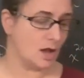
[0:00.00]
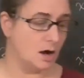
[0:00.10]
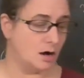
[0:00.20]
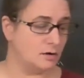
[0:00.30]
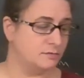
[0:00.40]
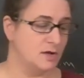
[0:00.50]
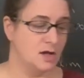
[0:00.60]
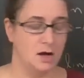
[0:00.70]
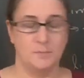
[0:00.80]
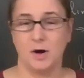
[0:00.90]
of
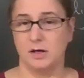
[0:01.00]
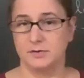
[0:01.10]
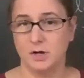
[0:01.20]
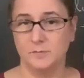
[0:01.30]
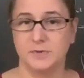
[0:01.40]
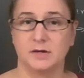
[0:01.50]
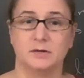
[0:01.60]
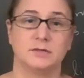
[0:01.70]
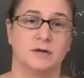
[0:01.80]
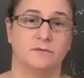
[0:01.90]

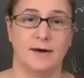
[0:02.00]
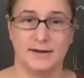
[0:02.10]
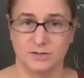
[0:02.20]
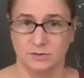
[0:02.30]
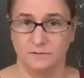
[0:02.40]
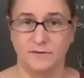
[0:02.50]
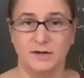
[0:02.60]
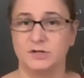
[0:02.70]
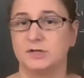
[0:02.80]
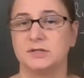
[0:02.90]
polynomials, of rational
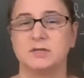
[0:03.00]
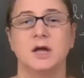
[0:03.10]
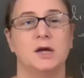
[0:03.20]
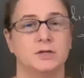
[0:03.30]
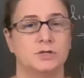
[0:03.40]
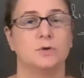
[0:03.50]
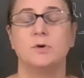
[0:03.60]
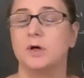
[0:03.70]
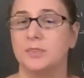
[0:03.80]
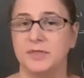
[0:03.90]
functions.
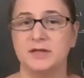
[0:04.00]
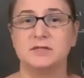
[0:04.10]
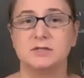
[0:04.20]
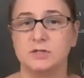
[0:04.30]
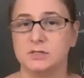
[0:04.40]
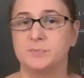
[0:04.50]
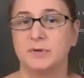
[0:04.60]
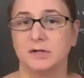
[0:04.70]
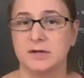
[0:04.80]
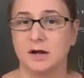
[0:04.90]
So this is just
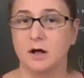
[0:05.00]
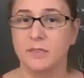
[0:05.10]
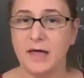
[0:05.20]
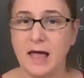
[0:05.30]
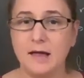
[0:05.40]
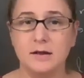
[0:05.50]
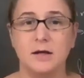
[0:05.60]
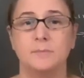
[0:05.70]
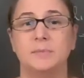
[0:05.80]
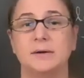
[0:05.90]
building on that,
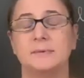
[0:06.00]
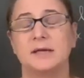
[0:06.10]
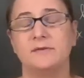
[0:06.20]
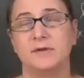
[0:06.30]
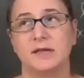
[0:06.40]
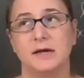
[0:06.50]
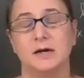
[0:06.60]
but giving it